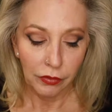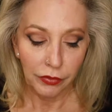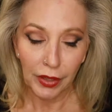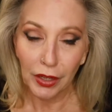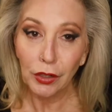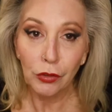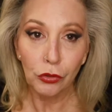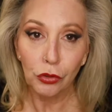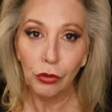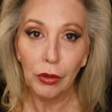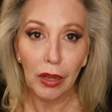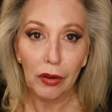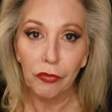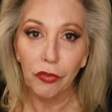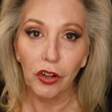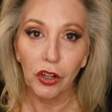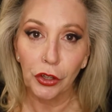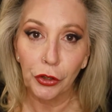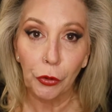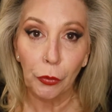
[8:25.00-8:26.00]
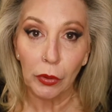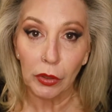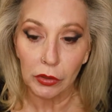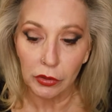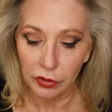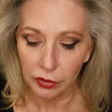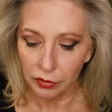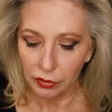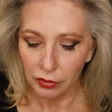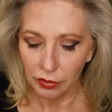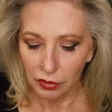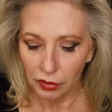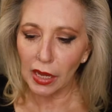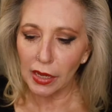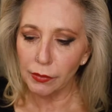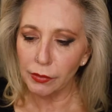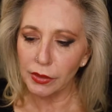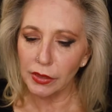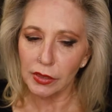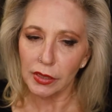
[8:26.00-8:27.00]
They don't do that for humans.
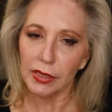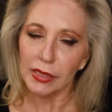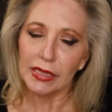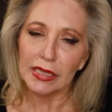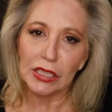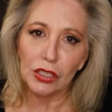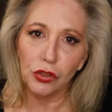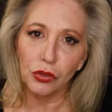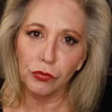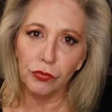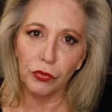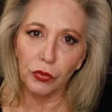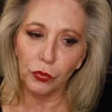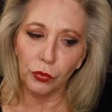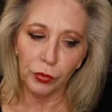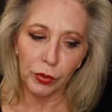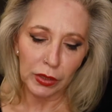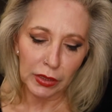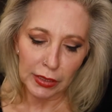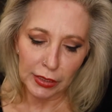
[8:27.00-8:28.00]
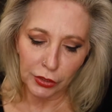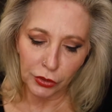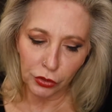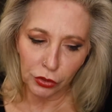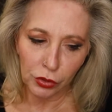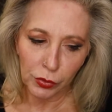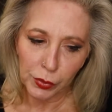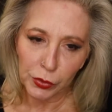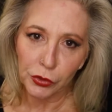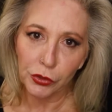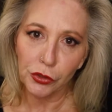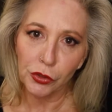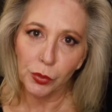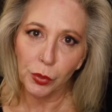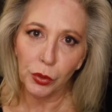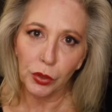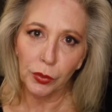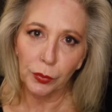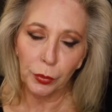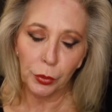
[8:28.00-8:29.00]
I was like really super,
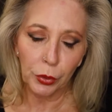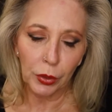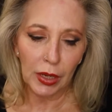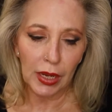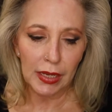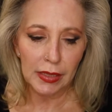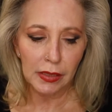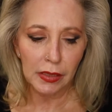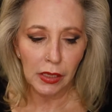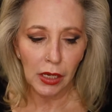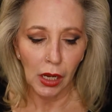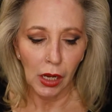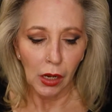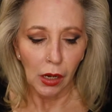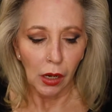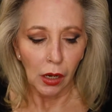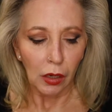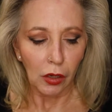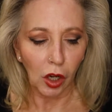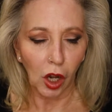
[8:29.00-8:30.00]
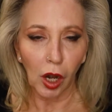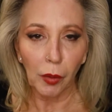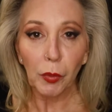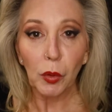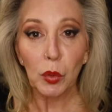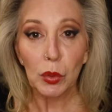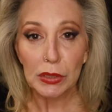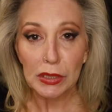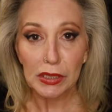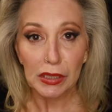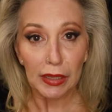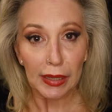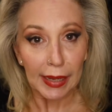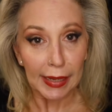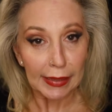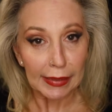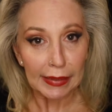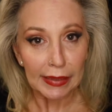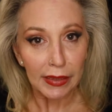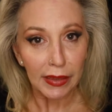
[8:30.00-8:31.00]
super impressed. Karma was
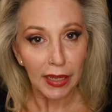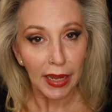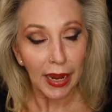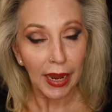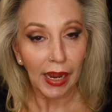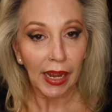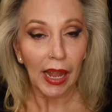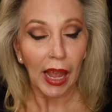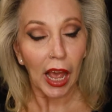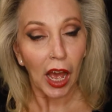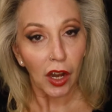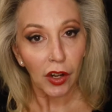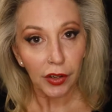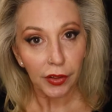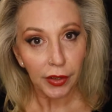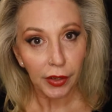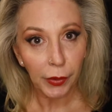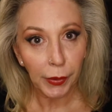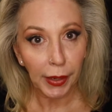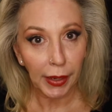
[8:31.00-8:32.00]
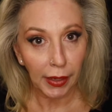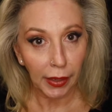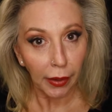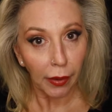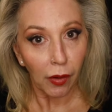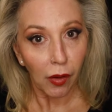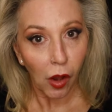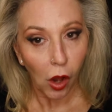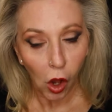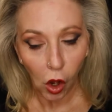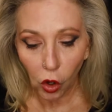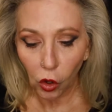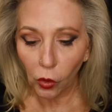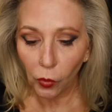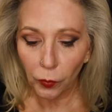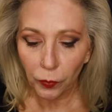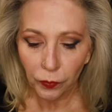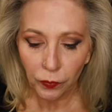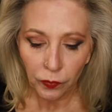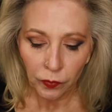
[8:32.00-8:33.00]
glad to get the heck out of there and get
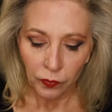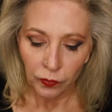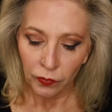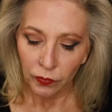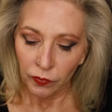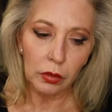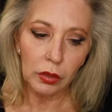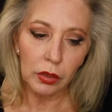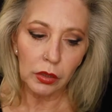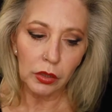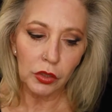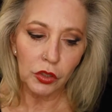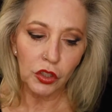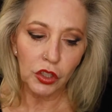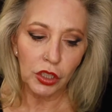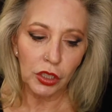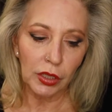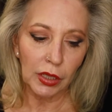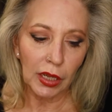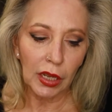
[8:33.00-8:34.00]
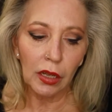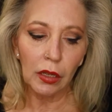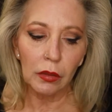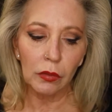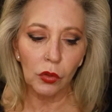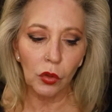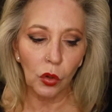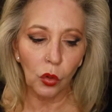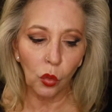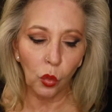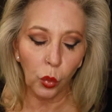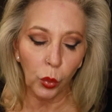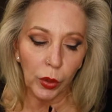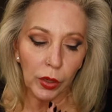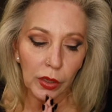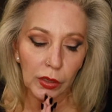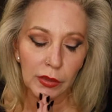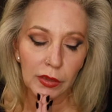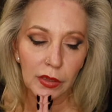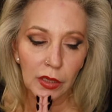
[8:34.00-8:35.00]
home. So now
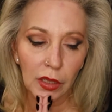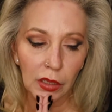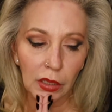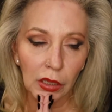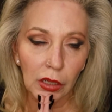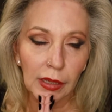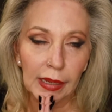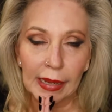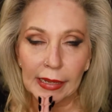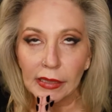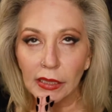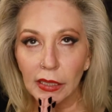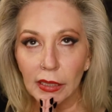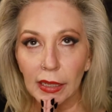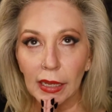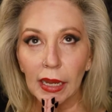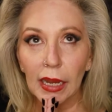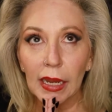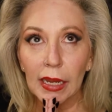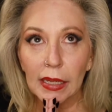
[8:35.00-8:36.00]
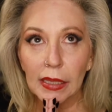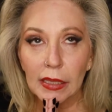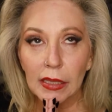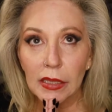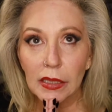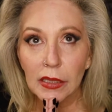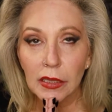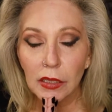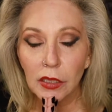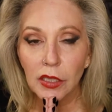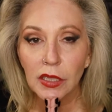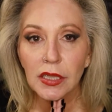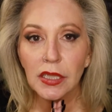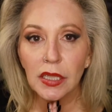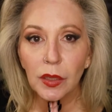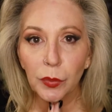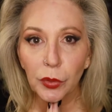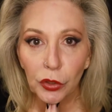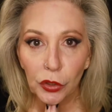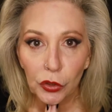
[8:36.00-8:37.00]
we're okay. Today is
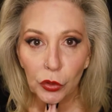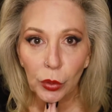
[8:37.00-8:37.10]
December the